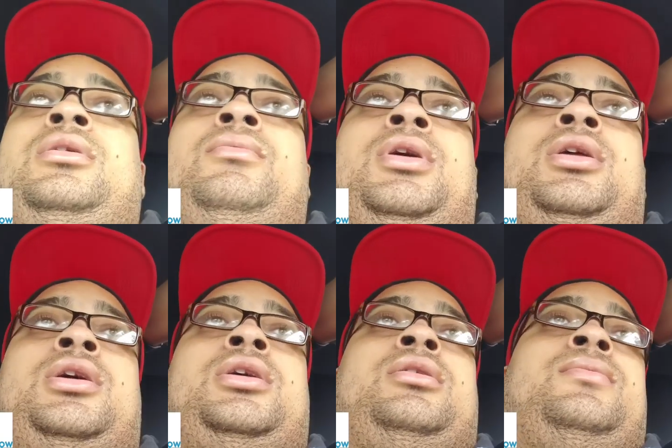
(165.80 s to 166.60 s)

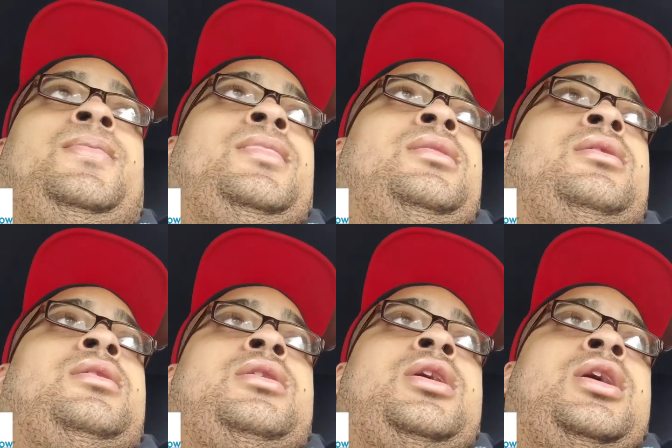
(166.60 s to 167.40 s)
but
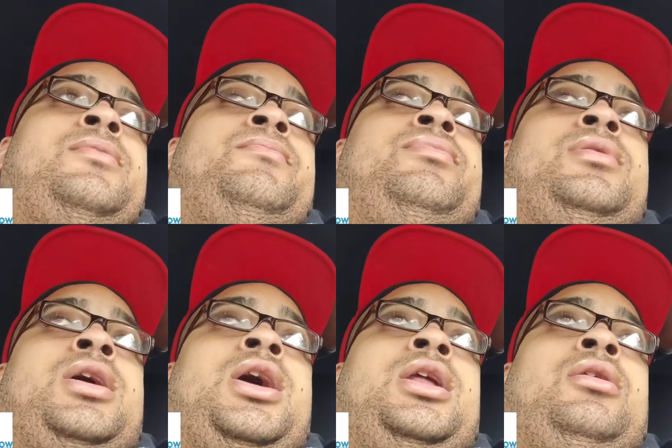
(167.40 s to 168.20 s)
I
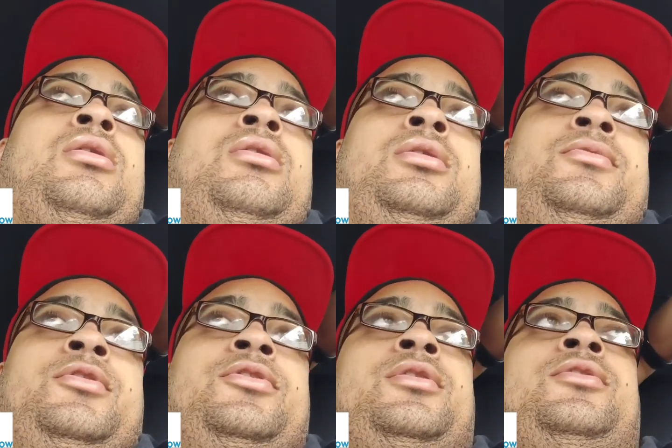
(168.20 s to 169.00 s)
got here early. I'm
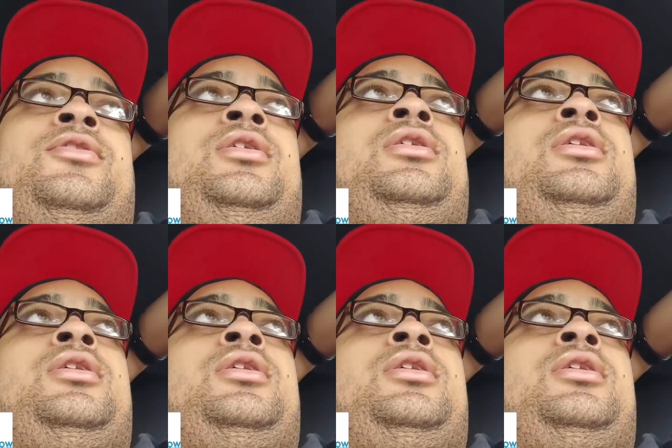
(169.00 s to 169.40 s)
just still sitting